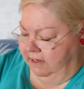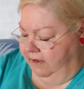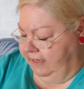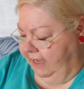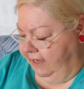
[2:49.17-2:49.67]

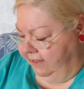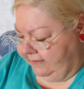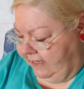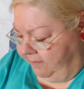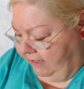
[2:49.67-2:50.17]
Okay,
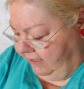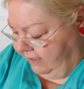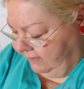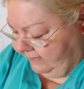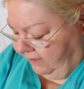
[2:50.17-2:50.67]
it's coming in
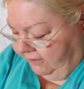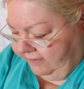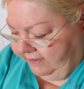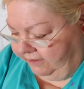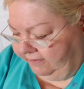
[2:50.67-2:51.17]
at
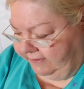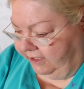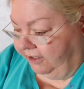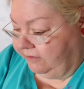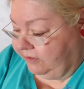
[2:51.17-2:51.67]

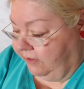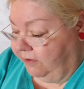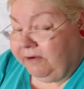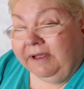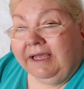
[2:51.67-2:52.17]
000.
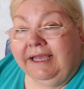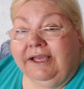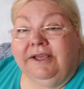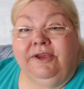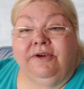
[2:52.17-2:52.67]
So
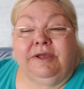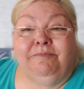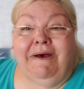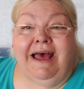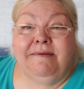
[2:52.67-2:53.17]
you can
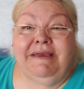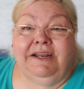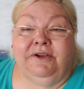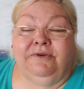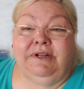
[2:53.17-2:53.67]
buy
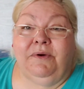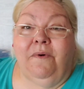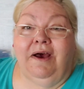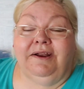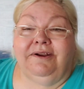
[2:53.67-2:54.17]
Menehune
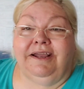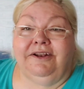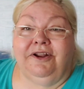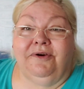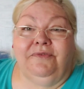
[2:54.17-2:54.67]
water
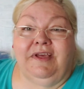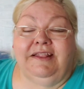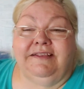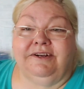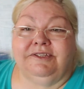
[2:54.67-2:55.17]
and know
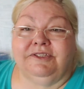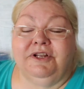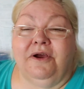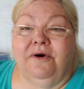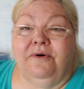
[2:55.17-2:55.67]
that there's
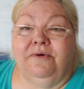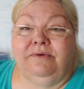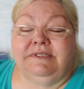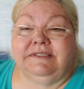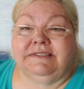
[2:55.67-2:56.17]
no
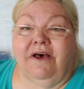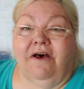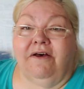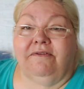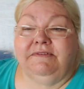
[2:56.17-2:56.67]

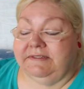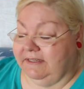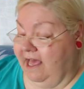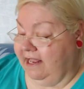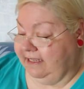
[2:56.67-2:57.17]
dissolved
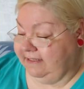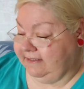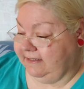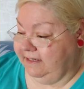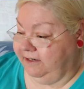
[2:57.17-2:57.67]

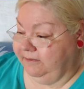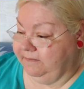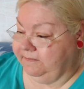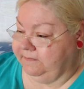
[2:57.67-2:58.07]
solids in there.